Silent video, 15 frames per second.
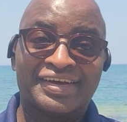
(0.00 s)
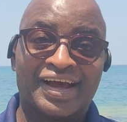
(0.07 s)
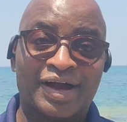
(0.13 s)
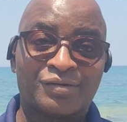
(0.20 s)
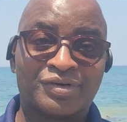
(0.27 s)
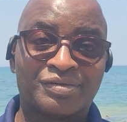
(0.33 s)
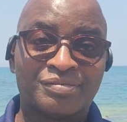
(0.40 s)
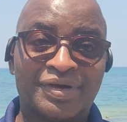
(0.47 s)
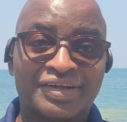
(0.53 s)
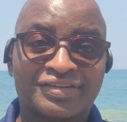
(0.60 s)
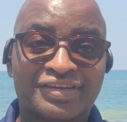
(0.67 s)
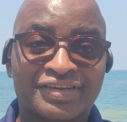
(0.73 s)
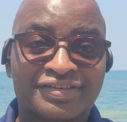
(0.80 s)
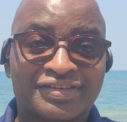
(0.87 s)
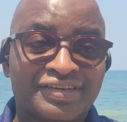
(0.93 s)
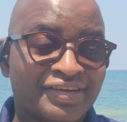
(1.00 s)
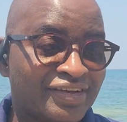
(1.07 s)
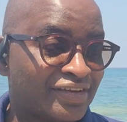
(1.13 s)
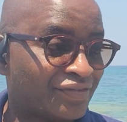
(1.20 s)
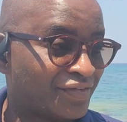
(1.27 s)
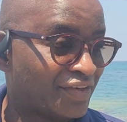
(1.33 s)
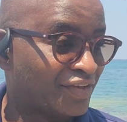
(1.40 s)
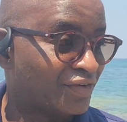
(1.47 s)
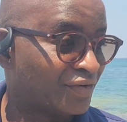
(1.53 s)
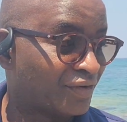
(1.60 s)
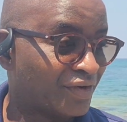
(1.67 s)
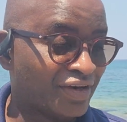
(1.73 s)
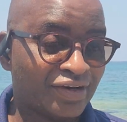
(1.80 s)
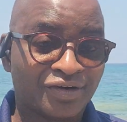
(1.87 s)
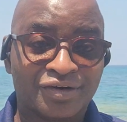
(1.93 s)
I would make this
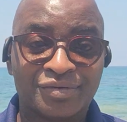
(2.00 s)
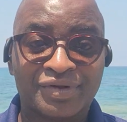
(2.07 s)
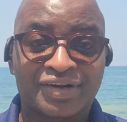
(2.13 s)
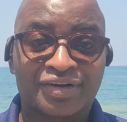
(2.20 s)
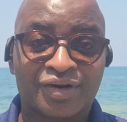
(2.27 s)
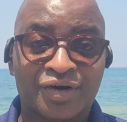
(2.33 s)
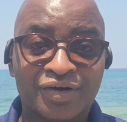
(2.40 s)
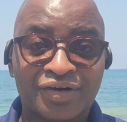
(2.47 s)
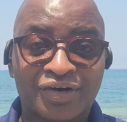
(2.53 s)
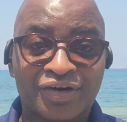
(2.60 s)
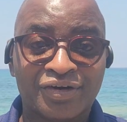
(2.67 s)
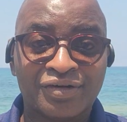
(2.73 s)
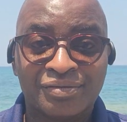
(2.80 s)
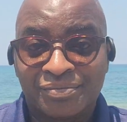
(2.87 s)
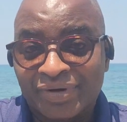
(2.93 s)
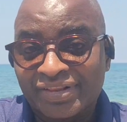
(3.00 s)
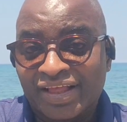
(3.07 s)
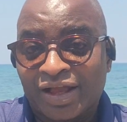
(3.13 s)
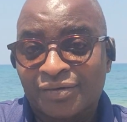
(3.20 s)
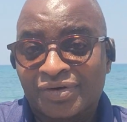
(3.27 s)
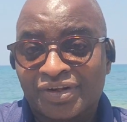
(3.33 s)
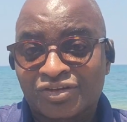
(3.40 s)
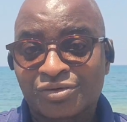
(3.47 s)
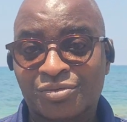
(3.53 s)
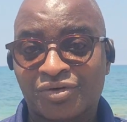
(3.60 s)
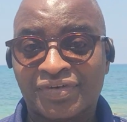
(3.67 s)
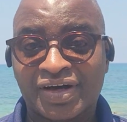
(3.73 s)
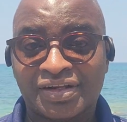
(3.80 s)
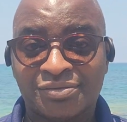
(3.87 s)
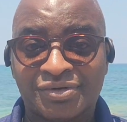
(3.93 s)
video a little bit longer, but I wanted to
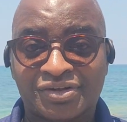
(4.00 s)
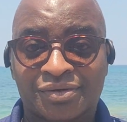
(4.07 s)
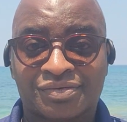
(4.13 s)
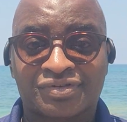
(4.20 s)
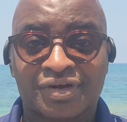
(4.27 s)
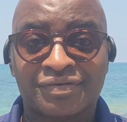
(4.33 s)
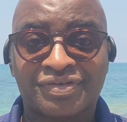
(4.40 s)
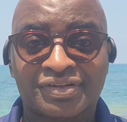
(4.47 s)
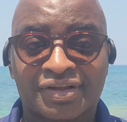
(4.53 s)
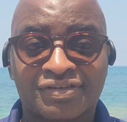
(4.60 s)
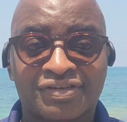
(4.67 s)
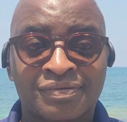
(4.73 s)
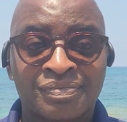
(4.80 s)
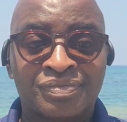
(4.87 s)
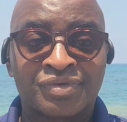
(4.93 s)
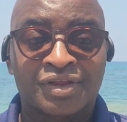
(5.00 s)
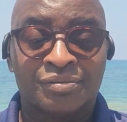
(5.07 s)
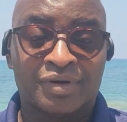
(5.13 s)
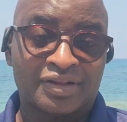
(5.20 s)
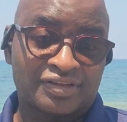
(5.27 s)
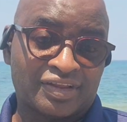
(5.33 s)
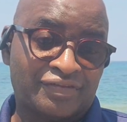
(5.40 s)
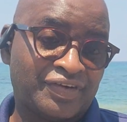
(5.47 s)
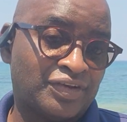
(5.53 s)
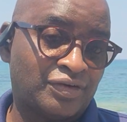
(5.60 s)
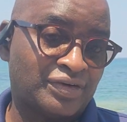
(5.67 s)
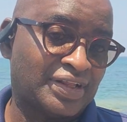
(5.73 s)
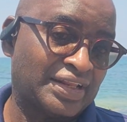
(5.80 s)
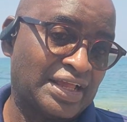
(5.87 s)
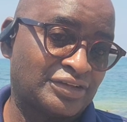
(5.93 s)
provide a bit of substance. But the video
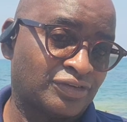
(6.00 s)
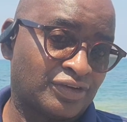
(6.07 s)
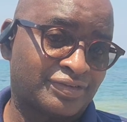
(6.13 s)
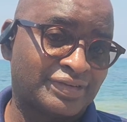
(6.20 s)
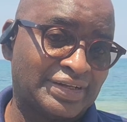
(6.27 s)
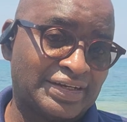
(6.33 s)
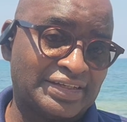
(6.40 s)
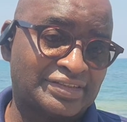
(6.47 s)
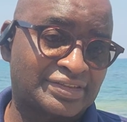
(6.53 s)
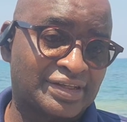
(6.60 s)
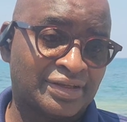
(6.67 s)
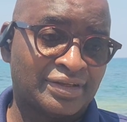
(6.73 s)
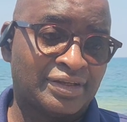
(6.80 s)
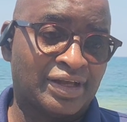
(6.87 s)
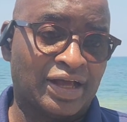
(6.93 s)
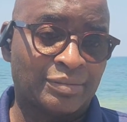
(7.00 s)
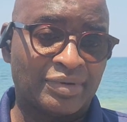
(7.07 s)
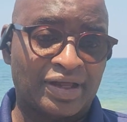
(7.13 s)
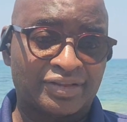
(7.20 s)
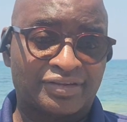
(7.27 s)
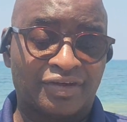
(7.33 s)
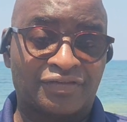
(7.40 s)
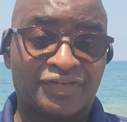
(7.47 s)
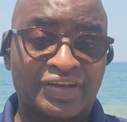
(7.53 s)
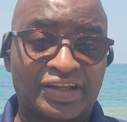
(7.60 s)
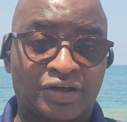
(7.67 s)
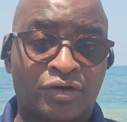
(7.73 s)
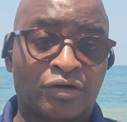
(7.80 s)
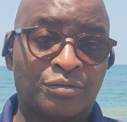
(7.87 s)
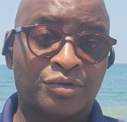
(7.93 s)
that I just released about the
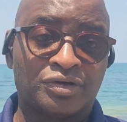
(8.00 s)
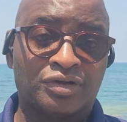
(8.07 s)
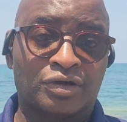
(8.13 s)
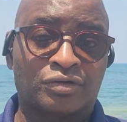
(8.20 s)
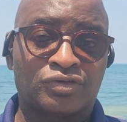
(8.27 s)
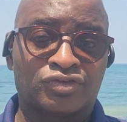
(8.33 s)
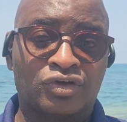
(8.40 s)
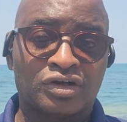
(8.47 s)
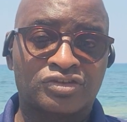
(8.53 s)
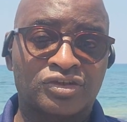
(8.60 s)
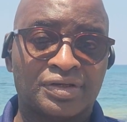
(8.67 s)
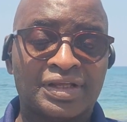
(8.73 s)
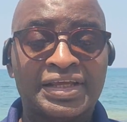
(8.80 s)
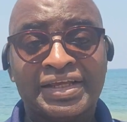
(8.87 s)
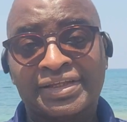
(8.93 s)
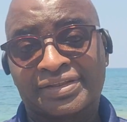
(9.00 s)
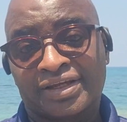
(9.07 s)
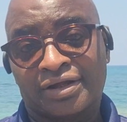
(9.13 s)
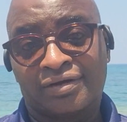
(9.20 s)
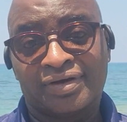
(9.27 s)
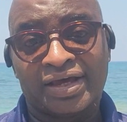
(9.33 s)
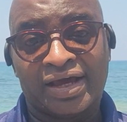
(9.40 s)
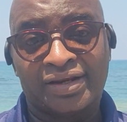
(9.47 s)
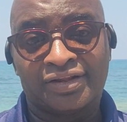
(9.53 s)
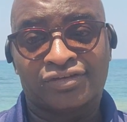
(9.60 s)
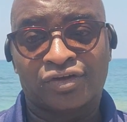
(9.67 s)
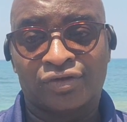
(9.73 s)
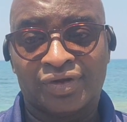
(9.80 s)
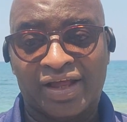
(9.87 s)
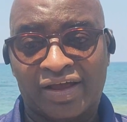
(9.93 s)
Phoenix home under construction, take a look at it
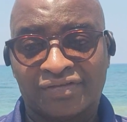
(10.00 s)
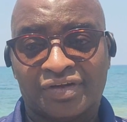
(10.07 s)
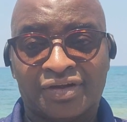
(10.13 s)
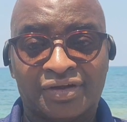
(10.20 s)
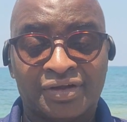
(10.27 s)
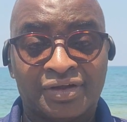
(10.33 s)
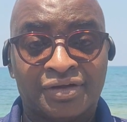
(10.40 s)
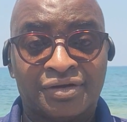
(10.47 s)
so you have a